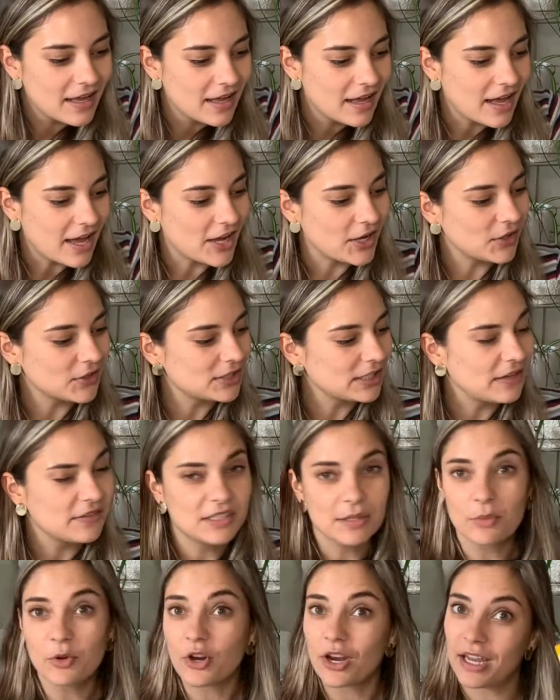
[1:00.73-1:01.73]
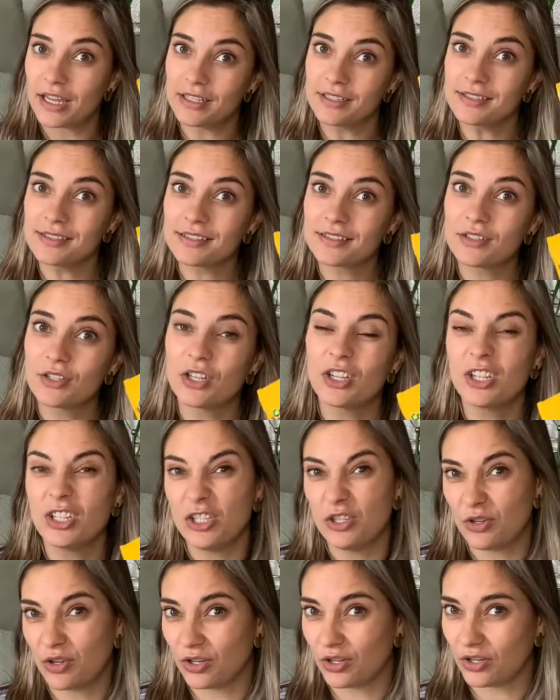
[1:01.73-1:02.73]
I also have some crayons.
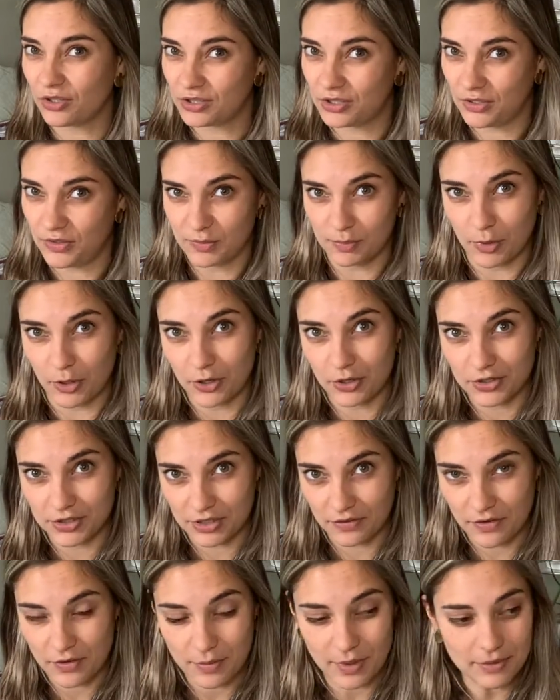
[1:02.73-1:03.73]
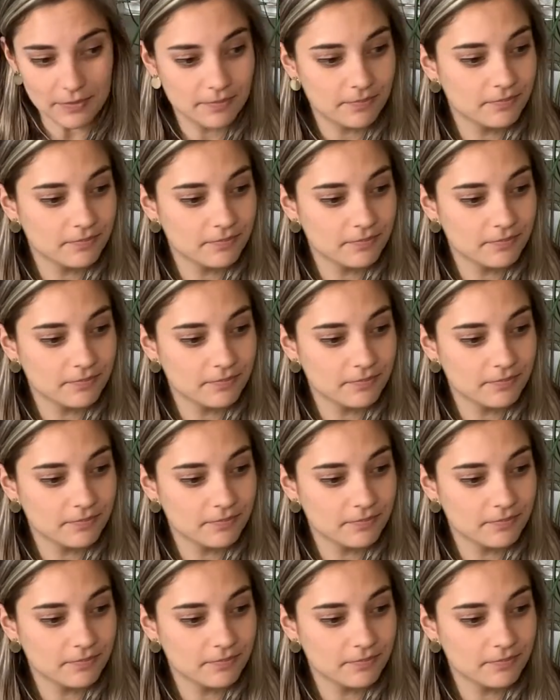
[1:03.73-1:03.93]
You could also use markers if you want.